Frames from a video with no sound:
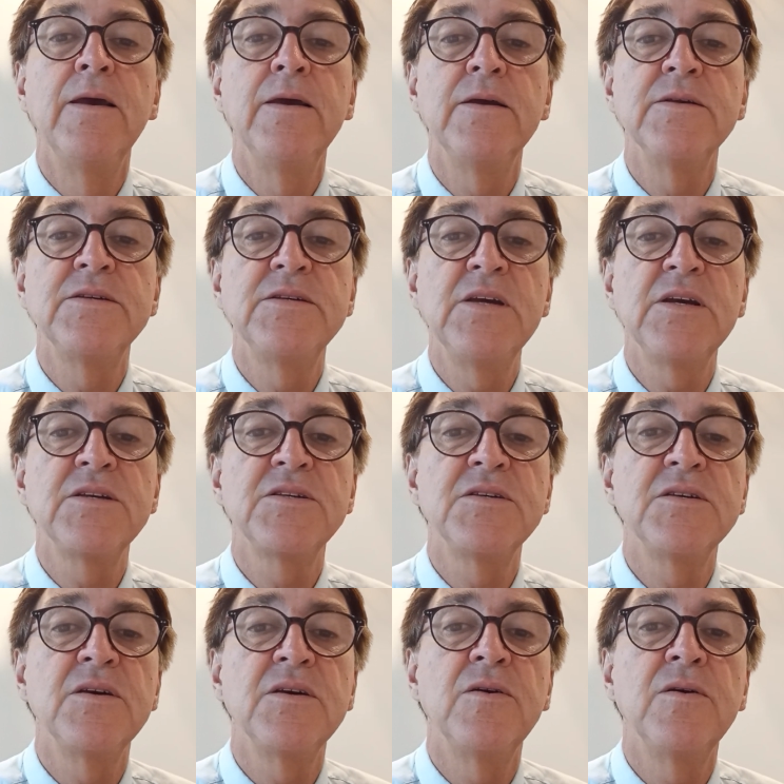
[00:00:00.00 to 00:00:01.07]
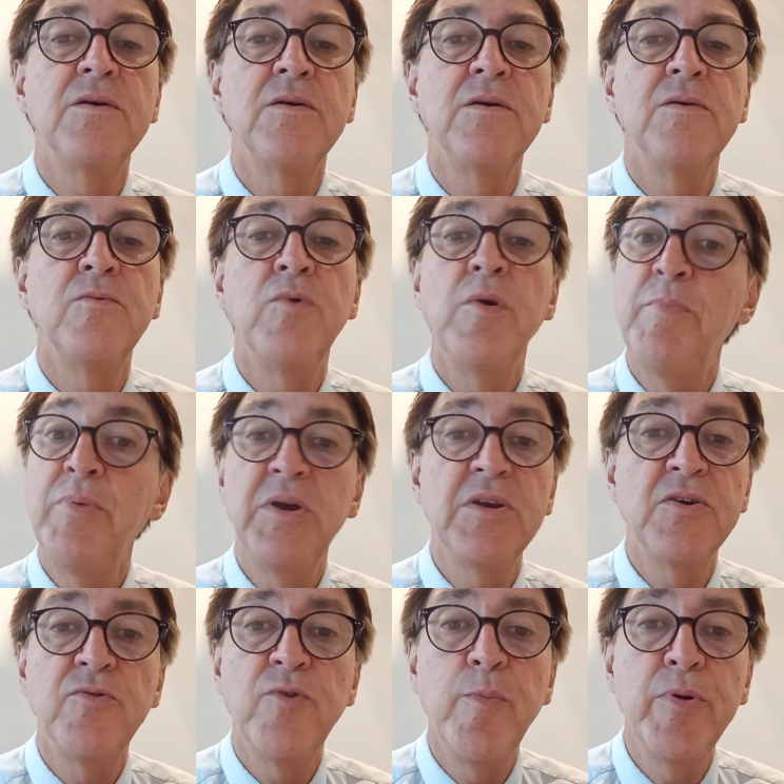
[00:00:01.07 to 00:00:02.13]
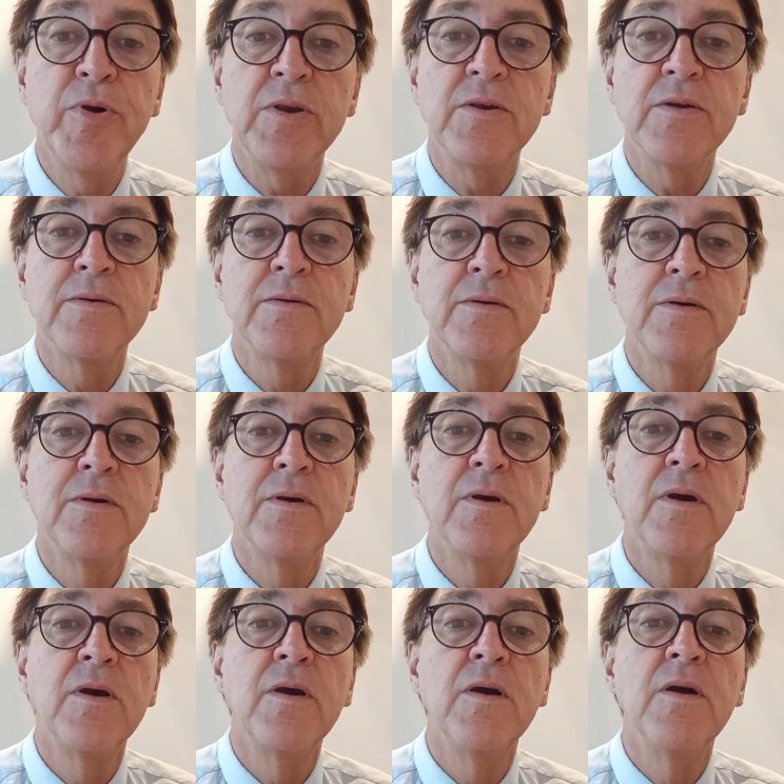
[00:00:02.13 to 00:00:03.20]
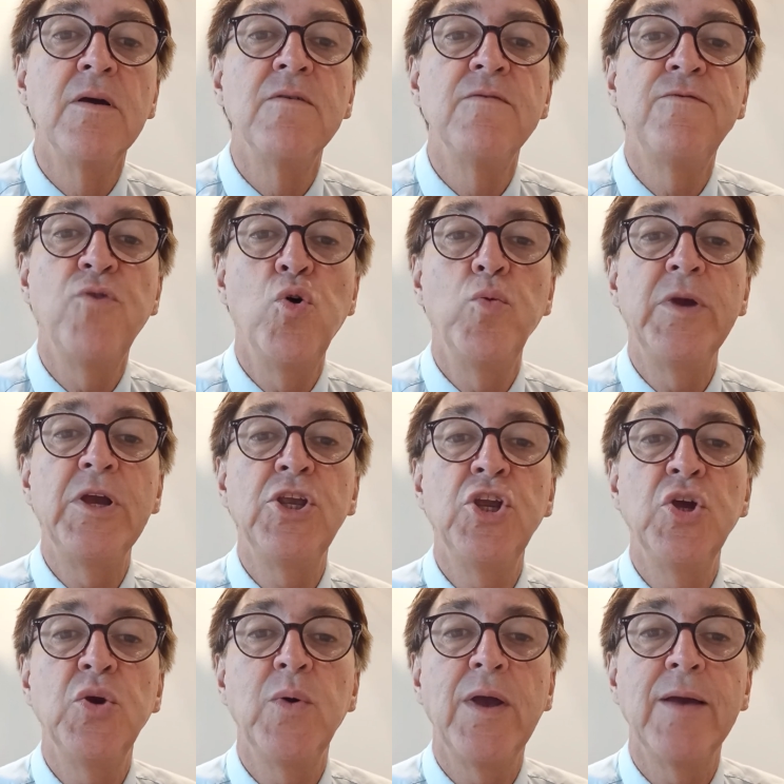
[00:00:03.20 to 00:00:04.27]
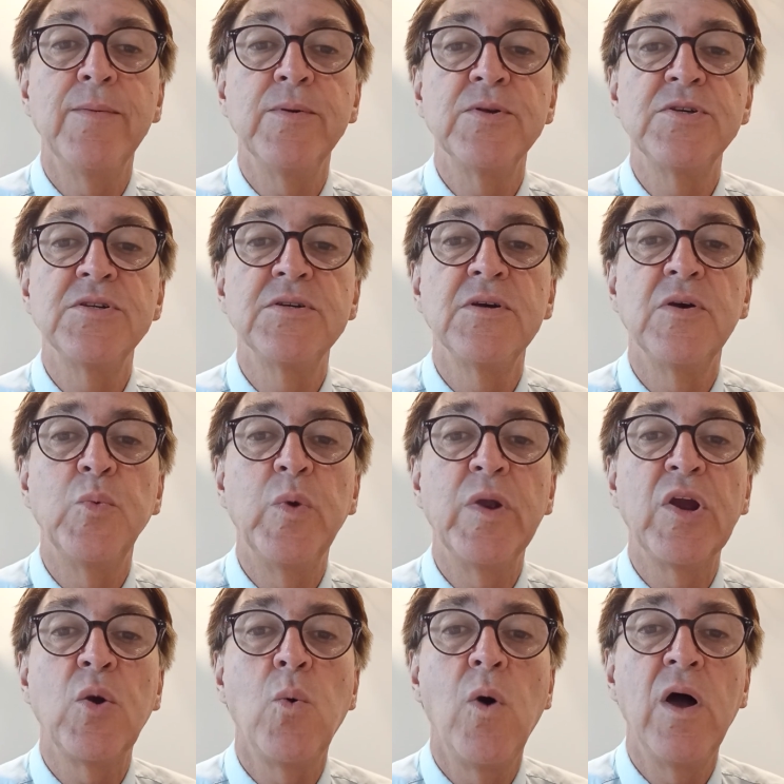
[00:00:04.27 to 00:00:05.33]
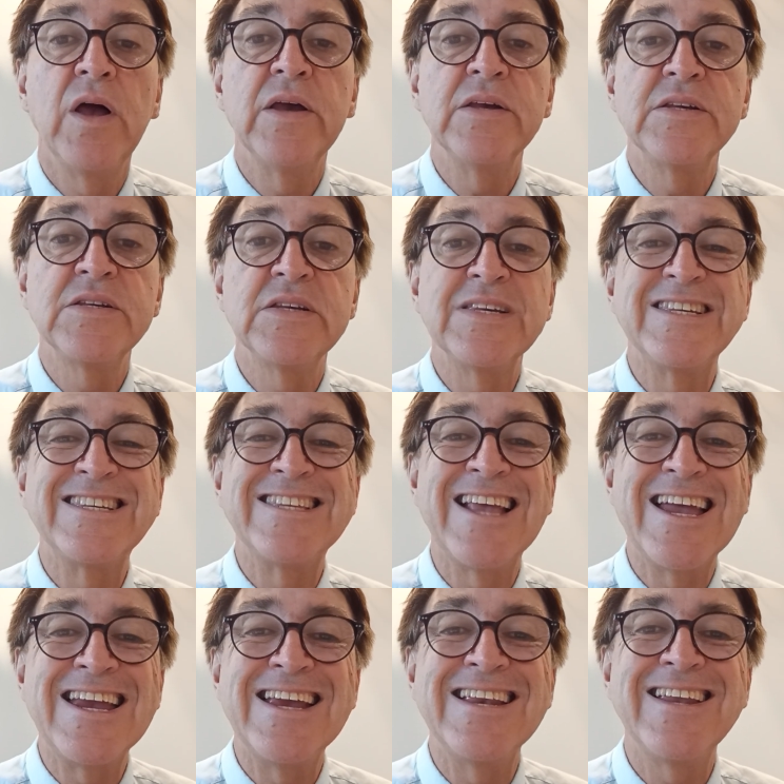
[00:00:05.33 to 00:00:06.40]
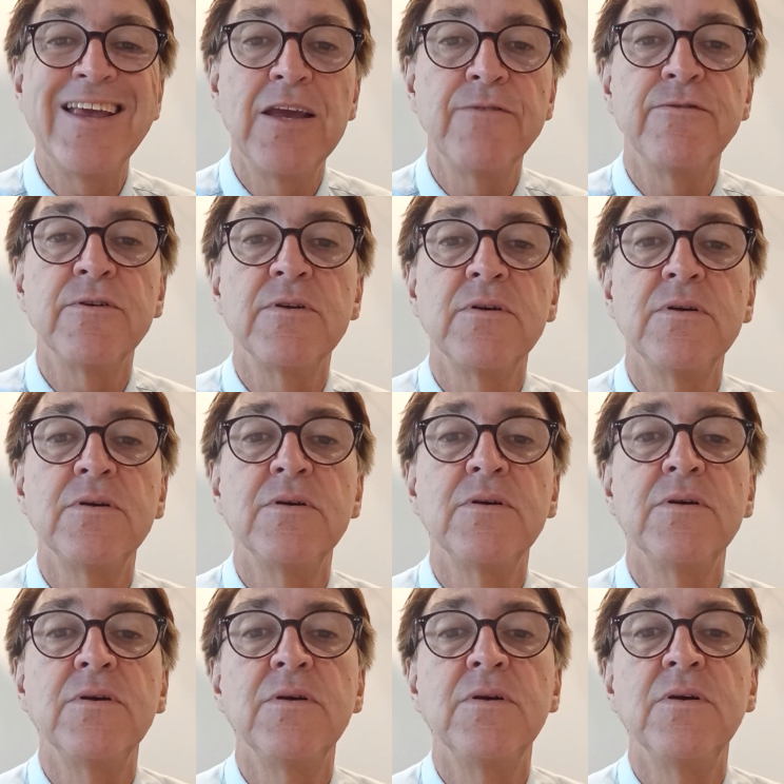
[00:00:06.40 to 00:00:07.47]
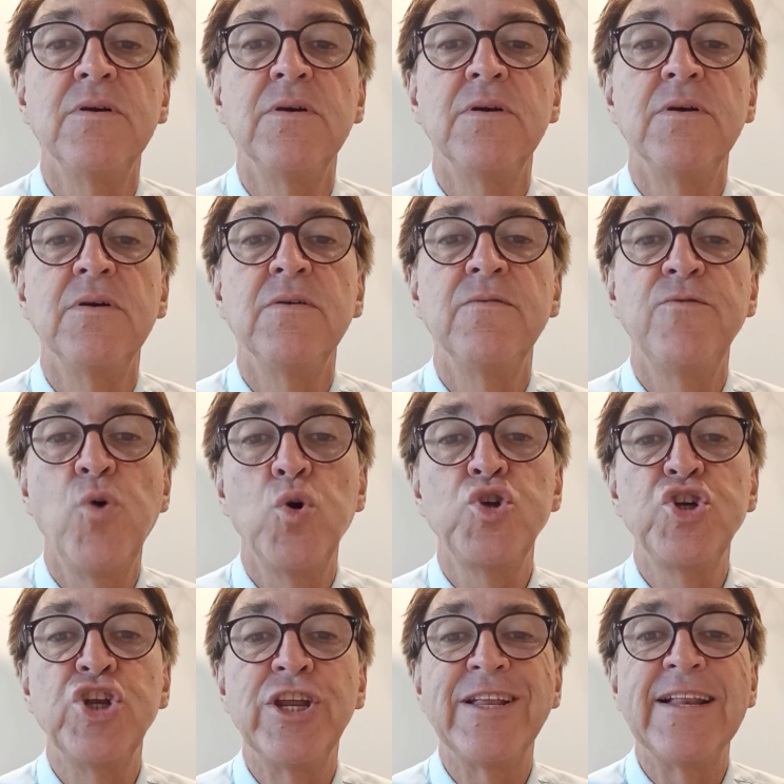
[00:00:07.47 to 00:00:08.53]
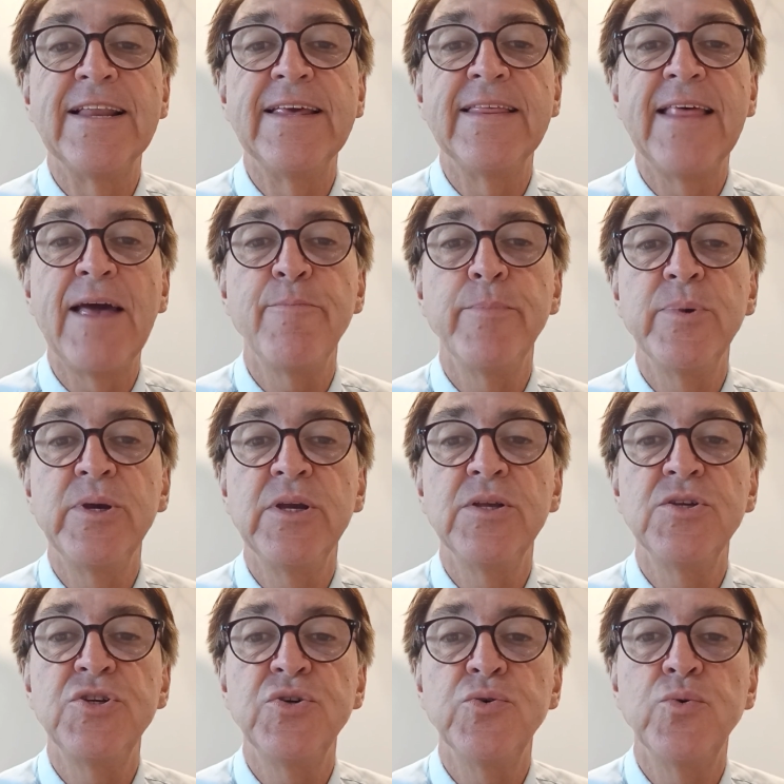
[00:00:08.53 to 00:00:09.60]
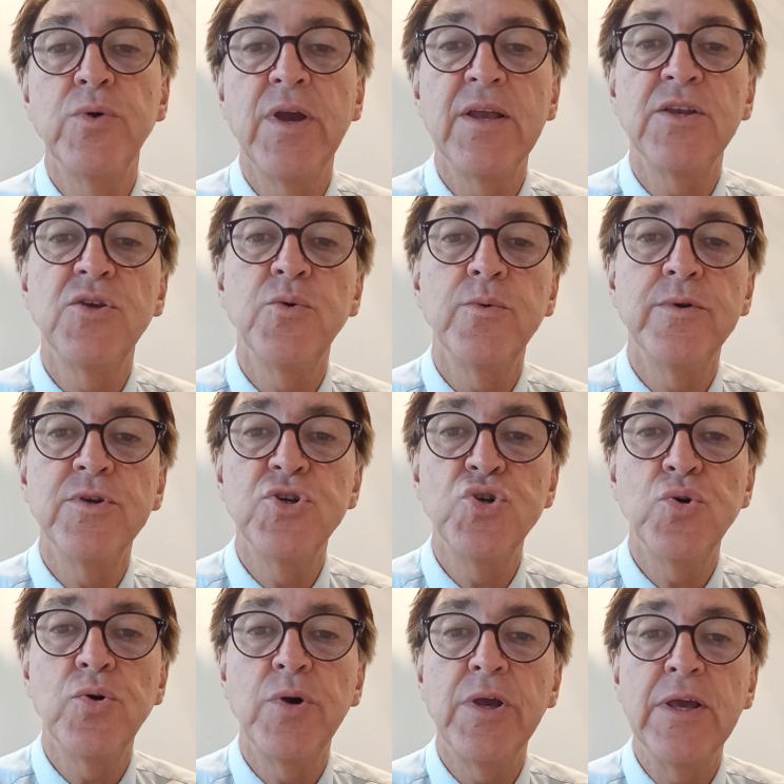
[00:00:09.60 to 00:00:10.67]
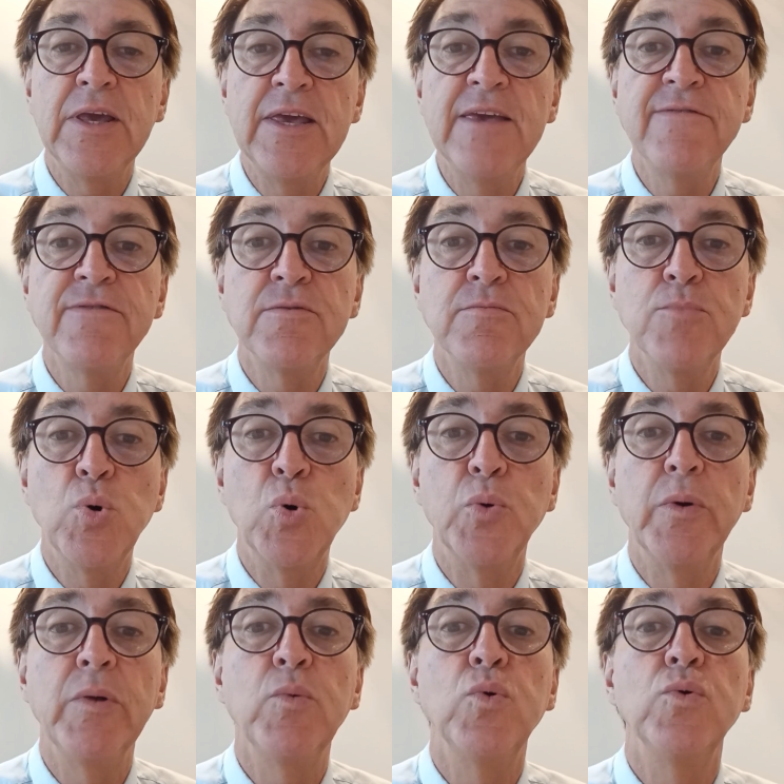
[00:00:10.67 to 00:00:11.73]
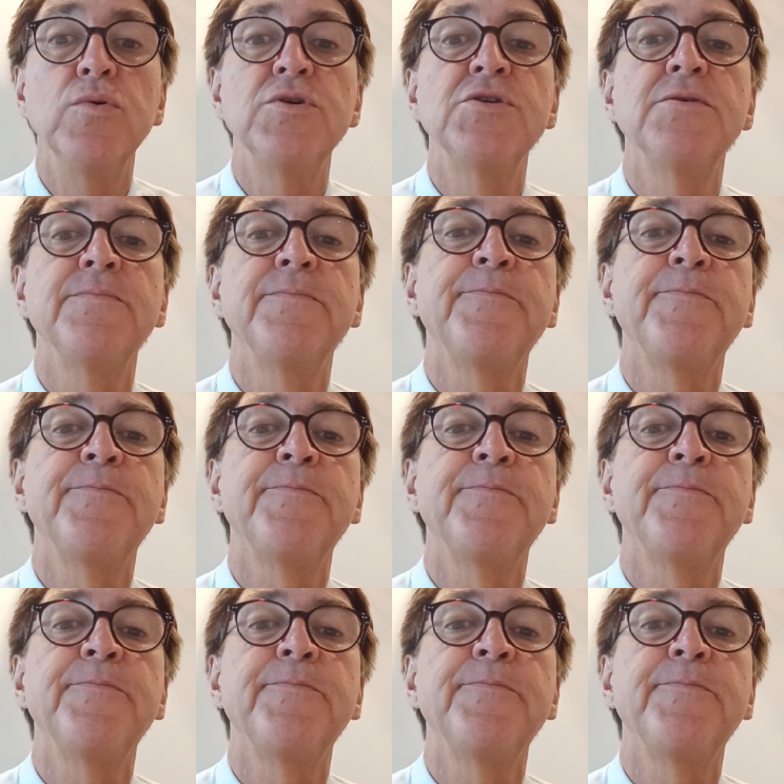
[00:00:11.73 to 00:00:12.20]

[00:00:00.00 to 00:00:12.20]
And 6, repeat and repeat. Forming new habits requires sustained effort. Fortunately, that means you'll get to enjoy even more rewards.